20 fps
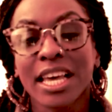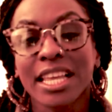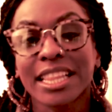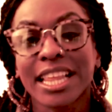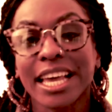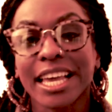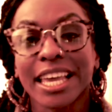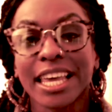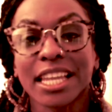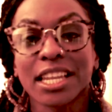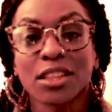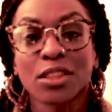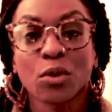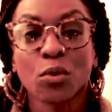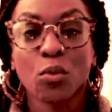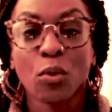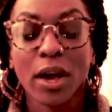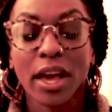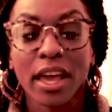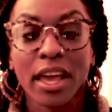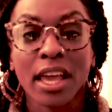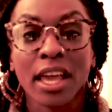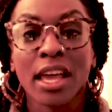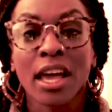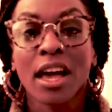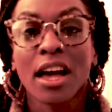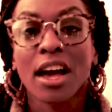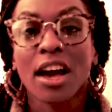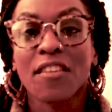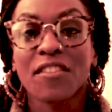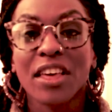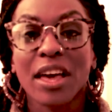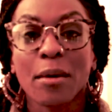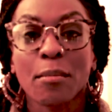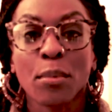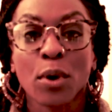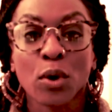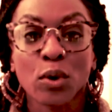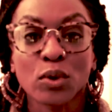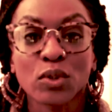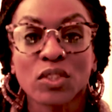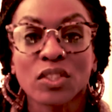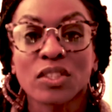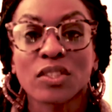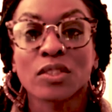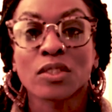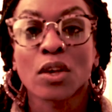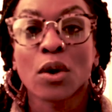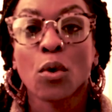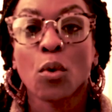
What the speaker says: that get in the way of that person's